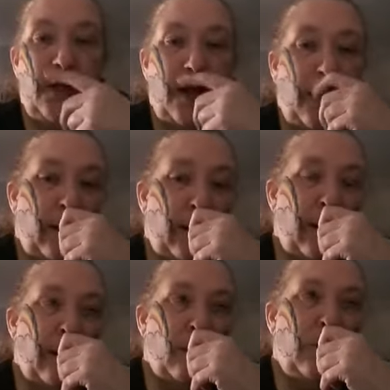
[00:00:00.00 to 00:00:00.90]

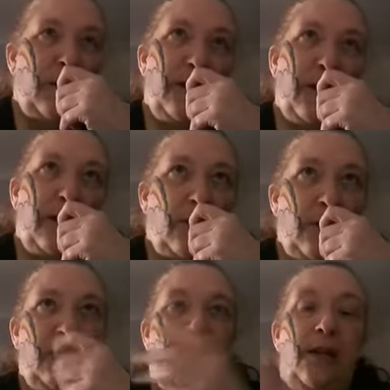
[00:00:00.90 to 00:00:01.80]
Ladyland. What did I do in
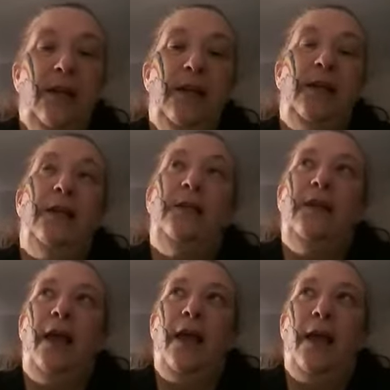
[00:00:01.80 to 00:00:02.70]
Lunch Ladyland
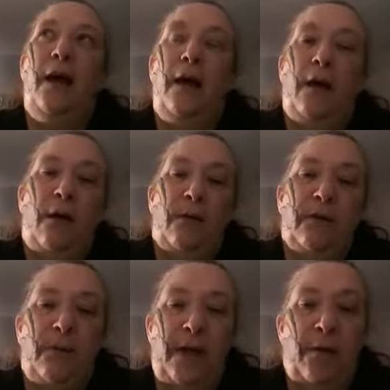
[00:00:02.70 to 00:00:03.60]
today? What
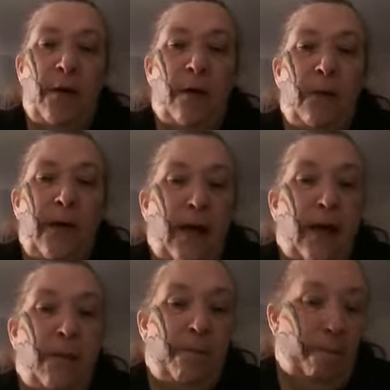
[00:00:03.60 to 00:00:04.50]
did we have? We
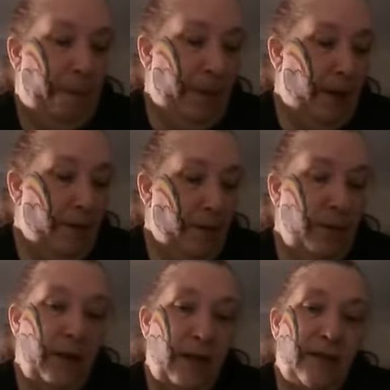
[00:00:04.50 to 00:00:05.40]
had,
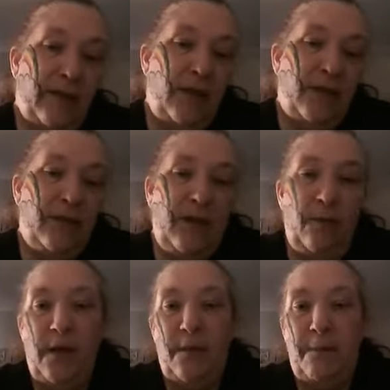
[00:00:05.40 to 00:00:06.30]
oh yeah, I said yesterday,
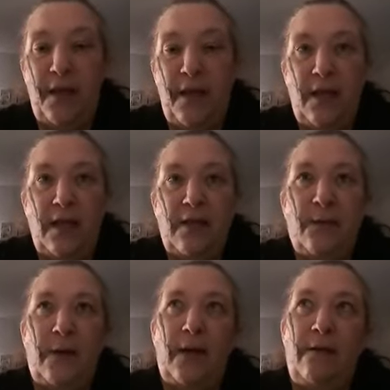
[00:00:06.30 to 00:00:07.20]
we had pancakes,
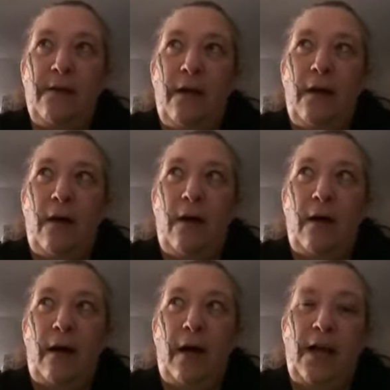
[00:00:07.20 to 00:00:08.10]
we had
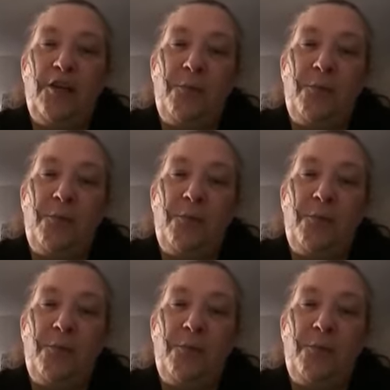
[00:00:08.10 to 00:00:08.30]
hash